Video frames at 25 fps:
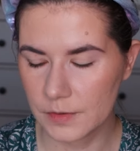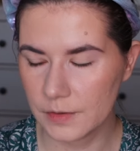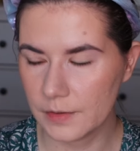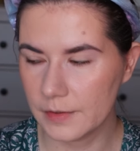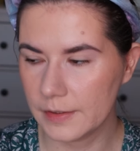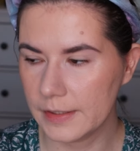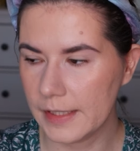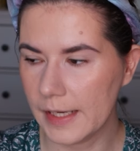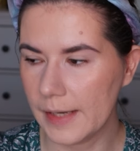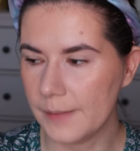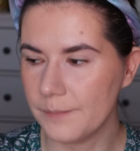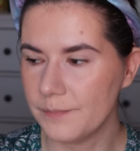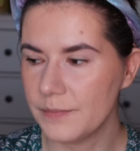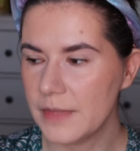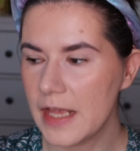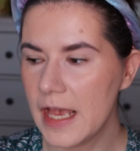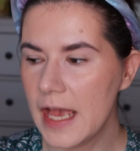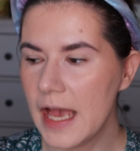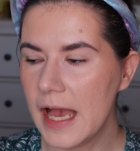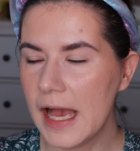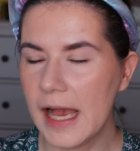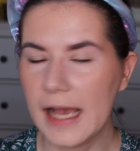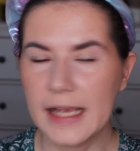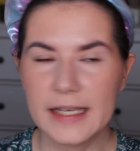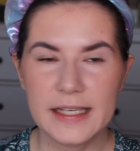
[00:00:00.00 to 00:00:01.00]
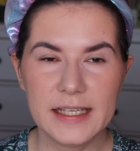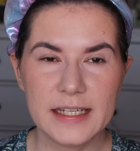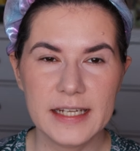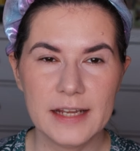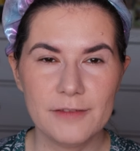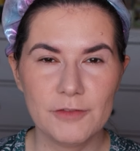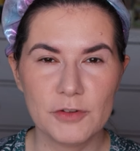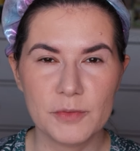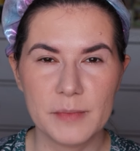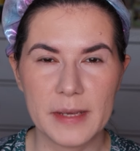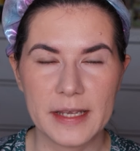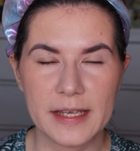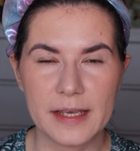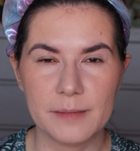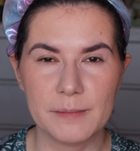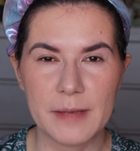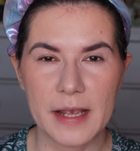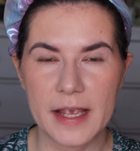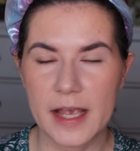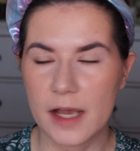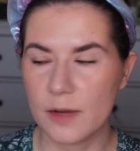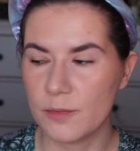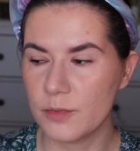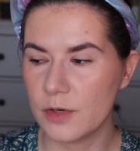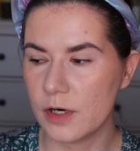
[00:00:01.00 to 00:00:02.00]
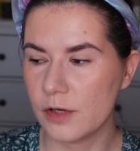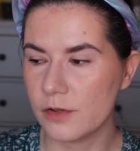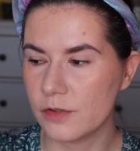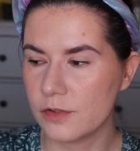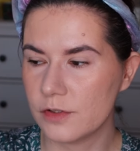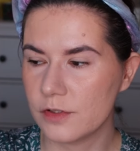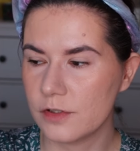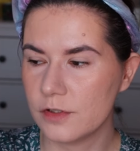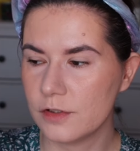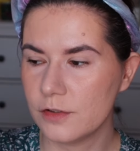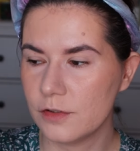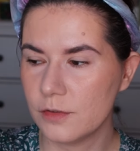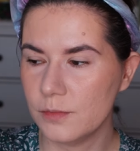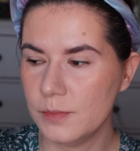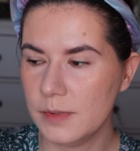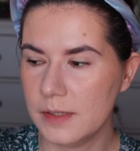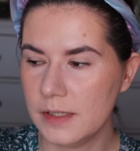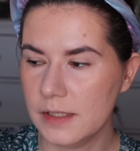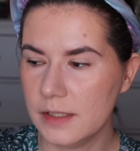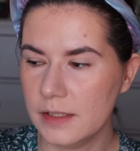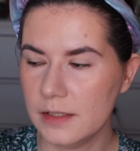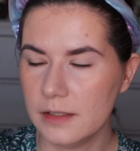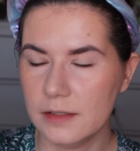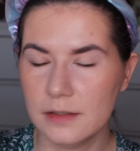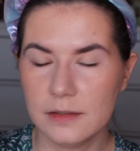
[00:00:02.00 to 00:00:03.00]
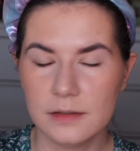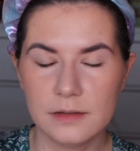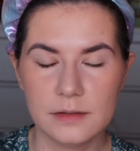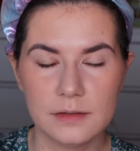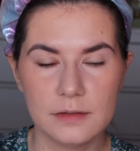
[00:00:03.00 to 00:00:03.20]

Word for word: Okay. I can never make my eyebrows to be,